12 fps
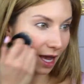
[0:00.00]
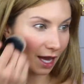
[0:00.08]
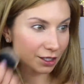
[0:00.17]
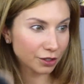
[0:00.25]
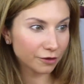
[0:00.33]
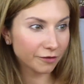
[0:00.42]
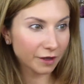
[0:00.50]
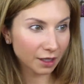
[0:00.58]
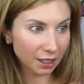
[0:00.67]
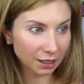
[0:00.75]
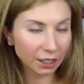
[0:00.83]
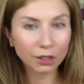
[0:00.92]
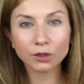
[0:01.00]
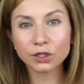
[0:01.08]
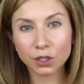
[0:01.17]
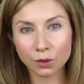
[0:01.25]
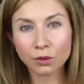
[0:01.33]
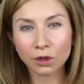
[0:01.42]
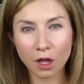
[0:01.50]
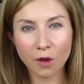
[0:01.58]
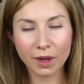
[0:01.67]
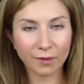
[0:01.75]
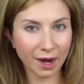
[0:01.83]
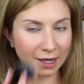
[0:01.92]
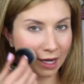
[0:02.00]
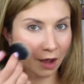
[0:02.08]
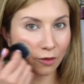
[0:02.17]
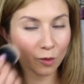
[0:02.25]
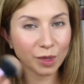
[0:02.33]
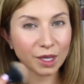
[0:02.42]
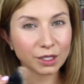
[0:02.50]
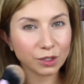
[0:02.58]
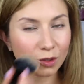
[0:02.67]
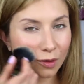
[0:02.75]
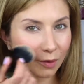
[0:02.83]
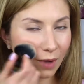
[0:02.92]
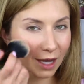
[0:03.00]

I do feel a little too glowy right now though because you know